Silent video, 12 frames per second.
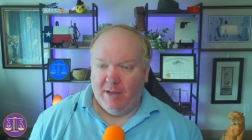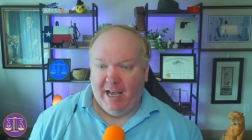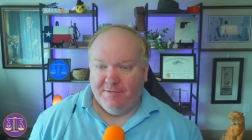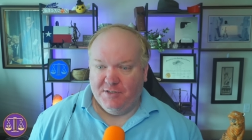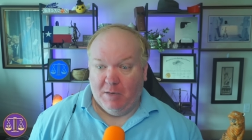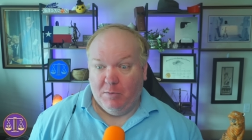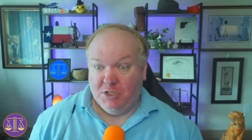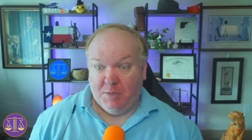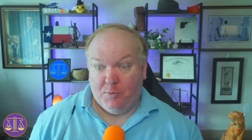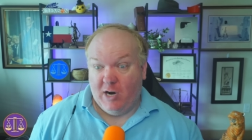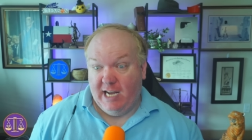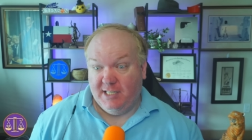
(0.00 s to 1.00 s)
have somewhat
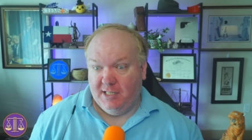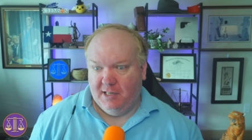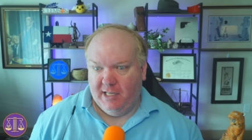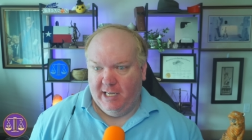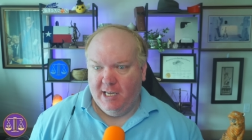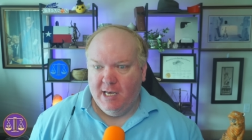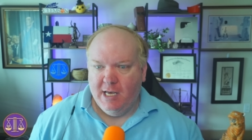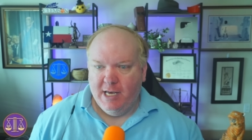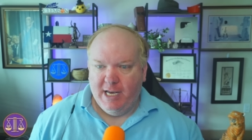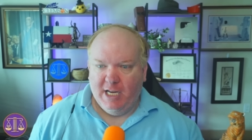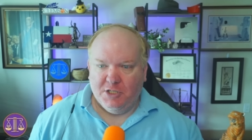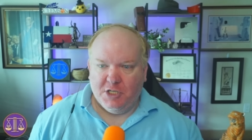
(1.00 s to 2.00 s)
surprisingly
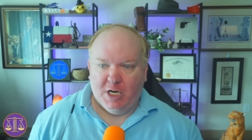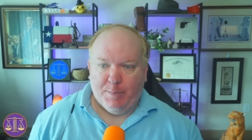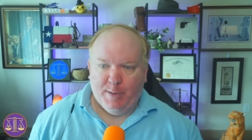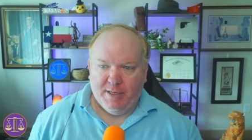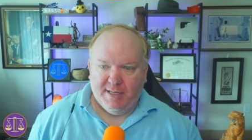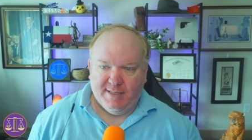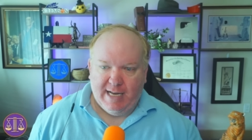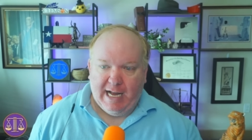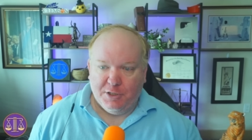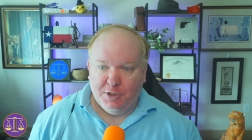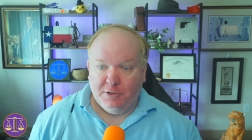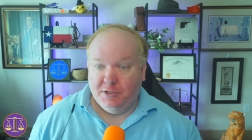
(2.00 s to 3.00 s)
interpreted the
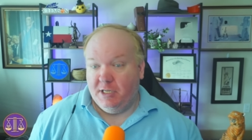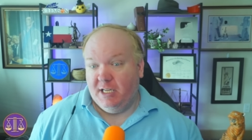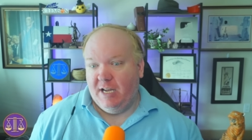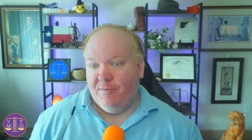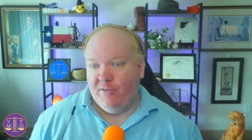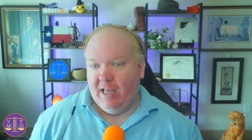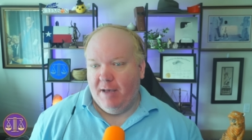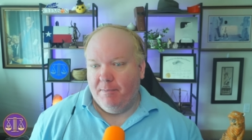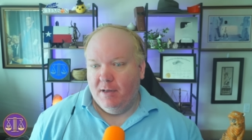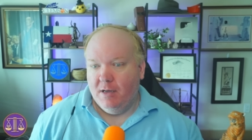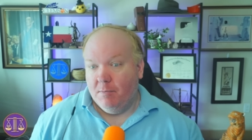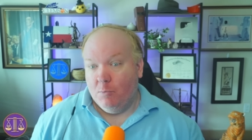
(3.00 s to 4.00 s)
statutes to give
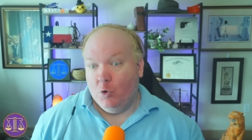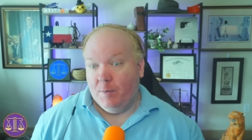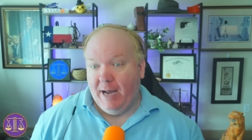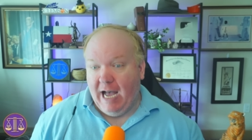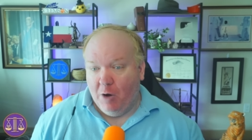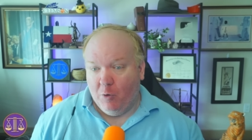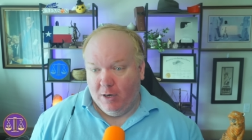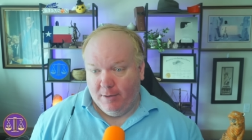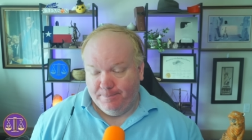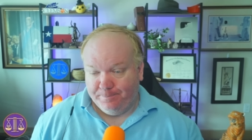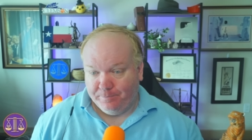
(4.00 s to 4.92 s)
them more power.